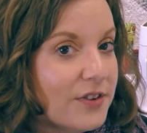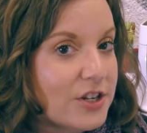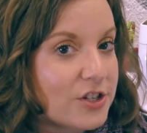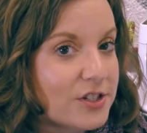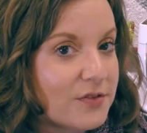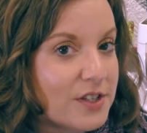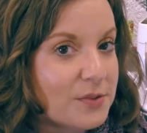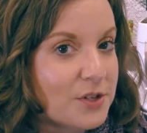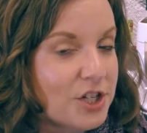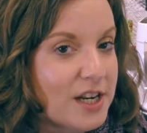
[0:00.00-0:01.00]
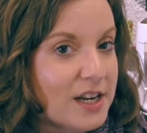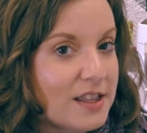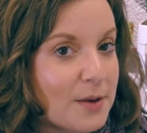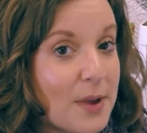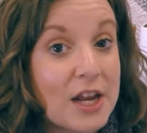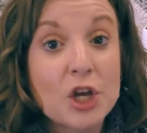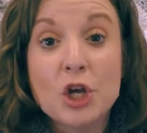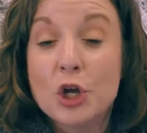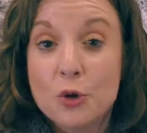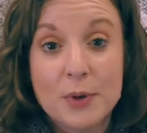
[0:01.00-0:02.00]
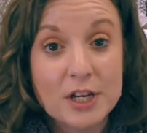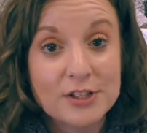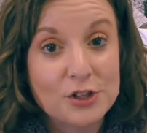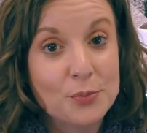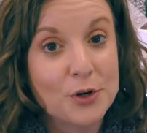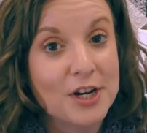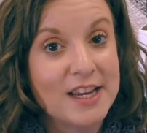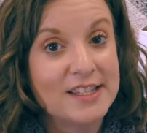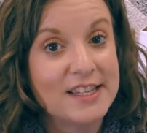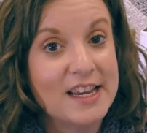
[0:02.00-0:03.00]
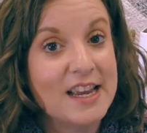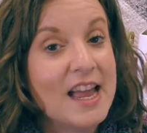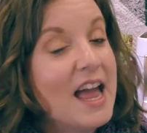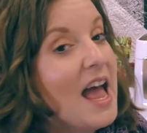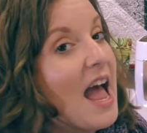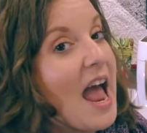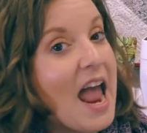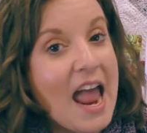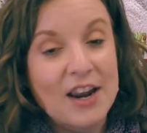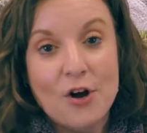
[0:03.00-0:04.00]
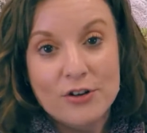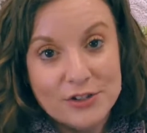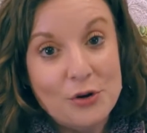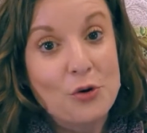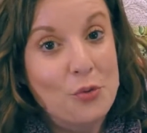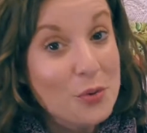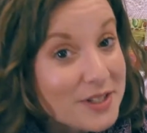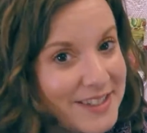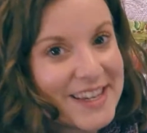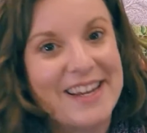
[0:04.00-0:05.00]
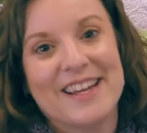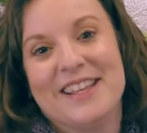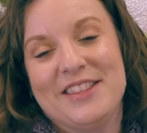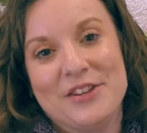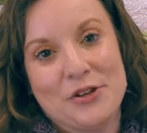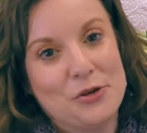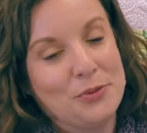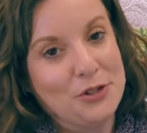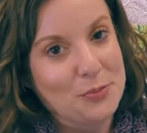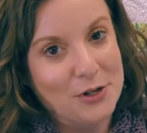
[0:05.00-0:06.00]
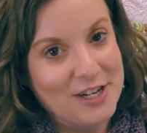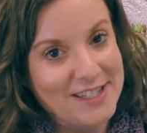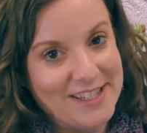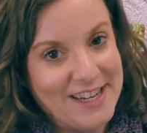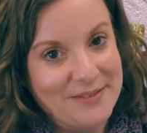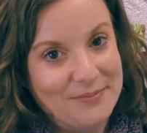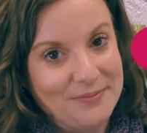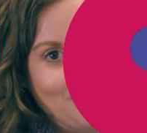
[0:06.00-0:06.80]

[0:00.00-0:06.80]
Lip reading: features of this machine that make hooping super easy and also quilting in the hoop super easy.